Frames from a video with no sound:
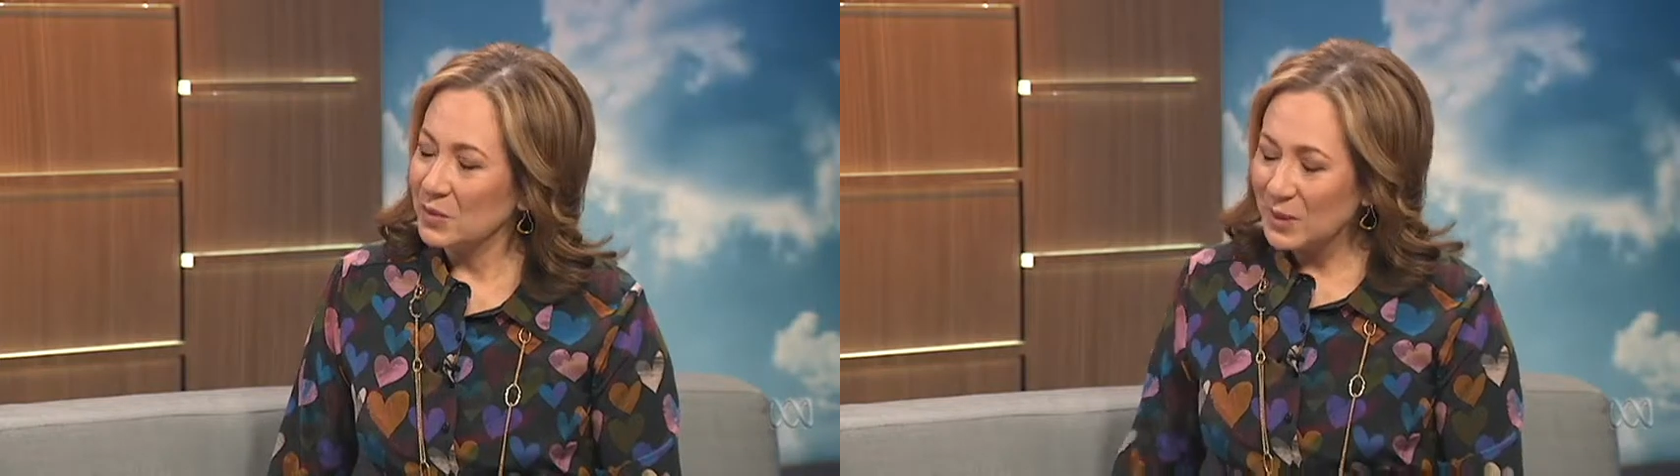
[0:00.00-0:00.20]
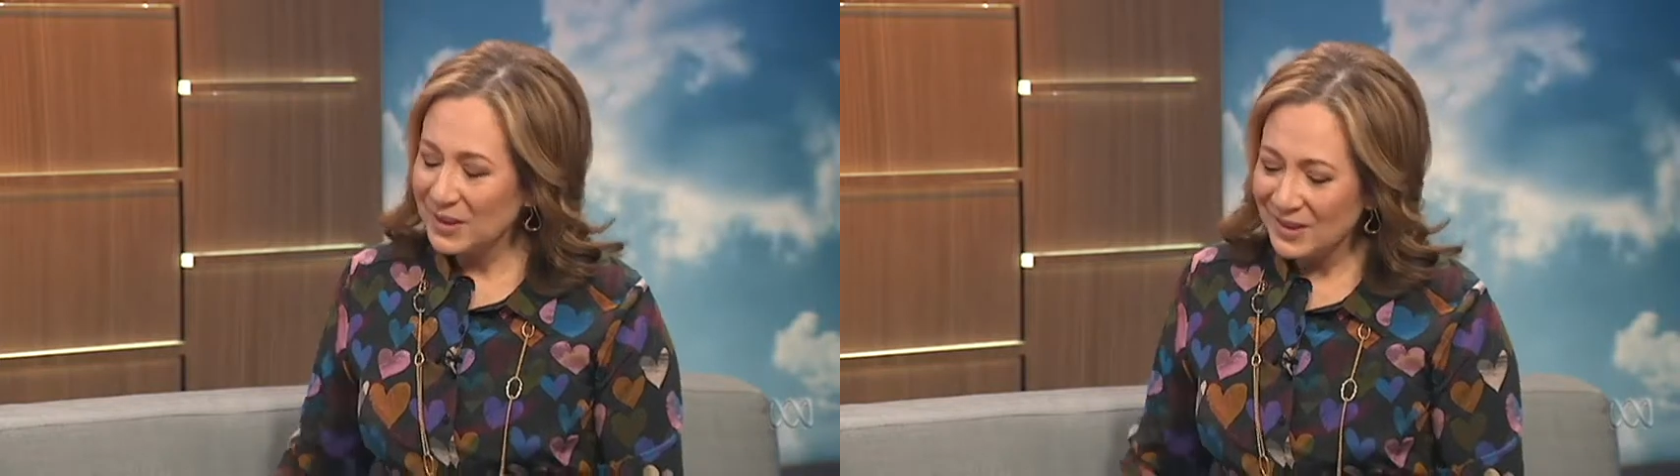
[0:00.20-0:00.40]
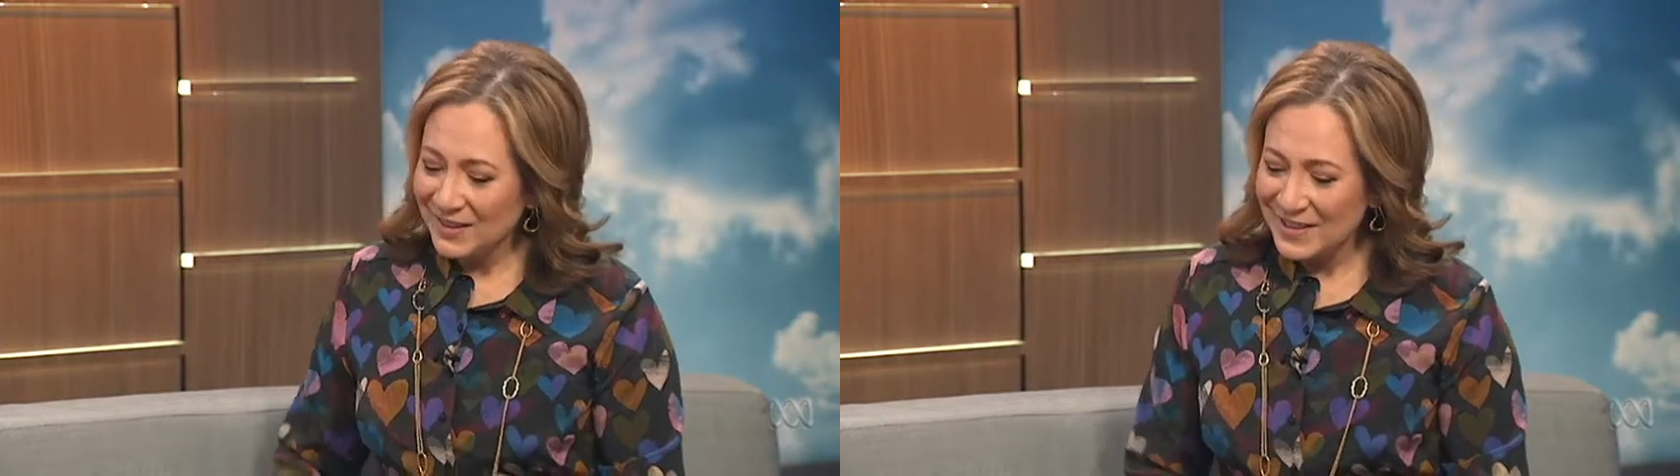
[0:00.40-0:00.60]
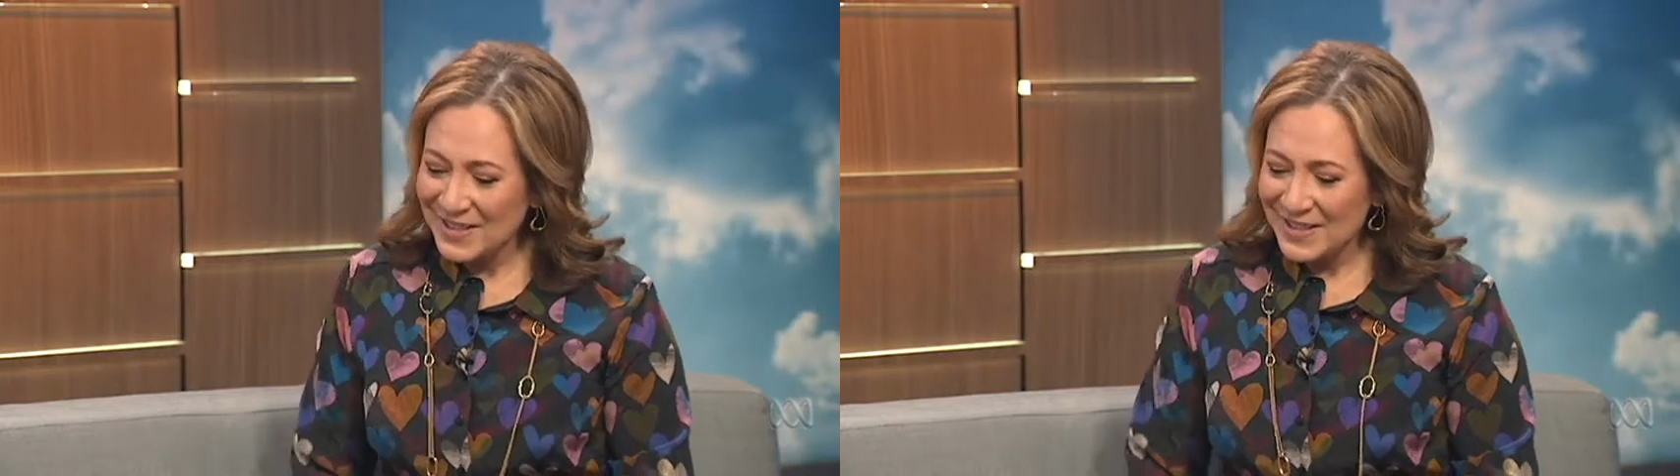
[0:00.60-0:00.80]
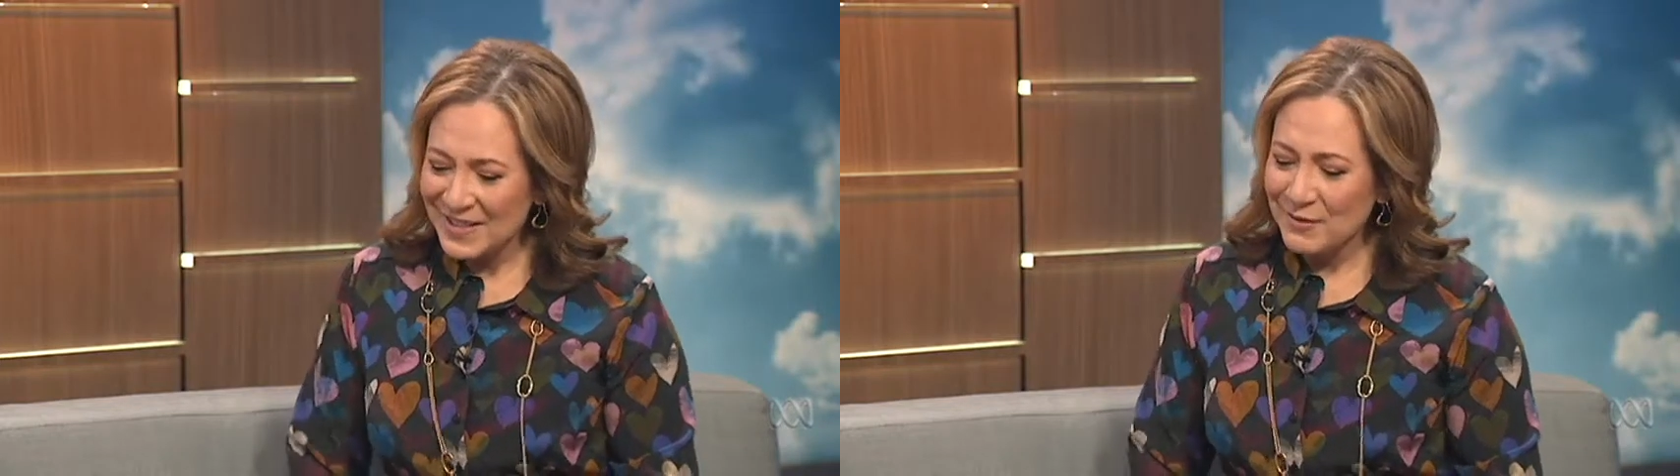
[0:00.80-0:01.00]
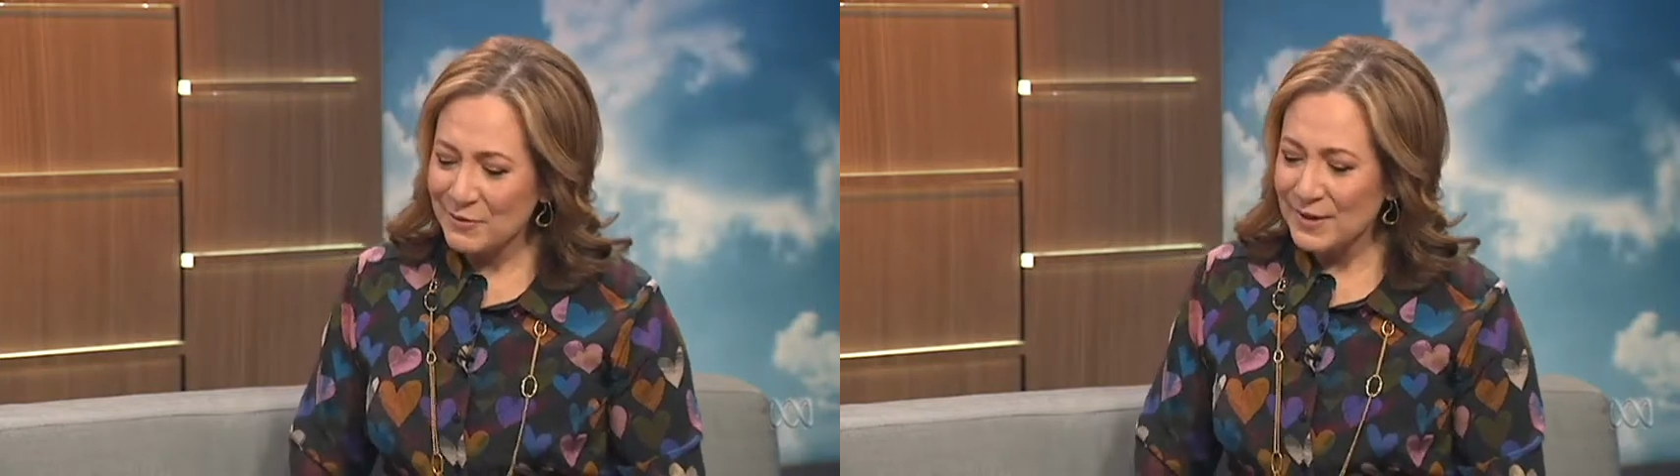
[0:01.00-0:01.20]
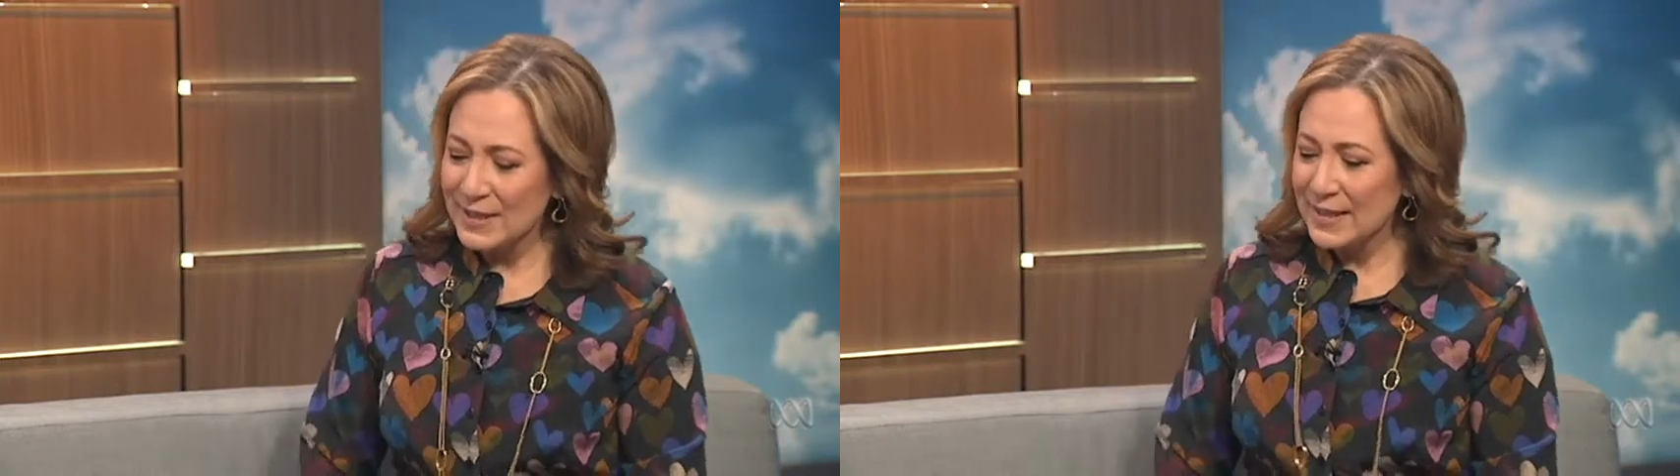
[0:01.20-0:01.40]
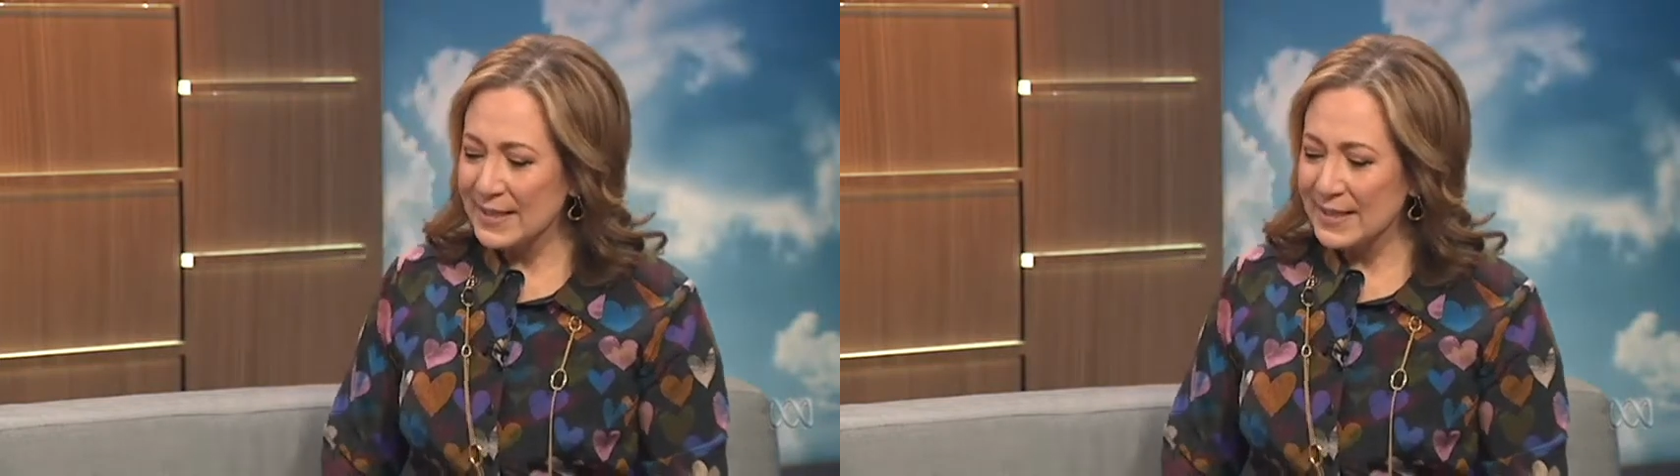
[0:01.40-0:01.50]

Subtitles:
Well, this is the really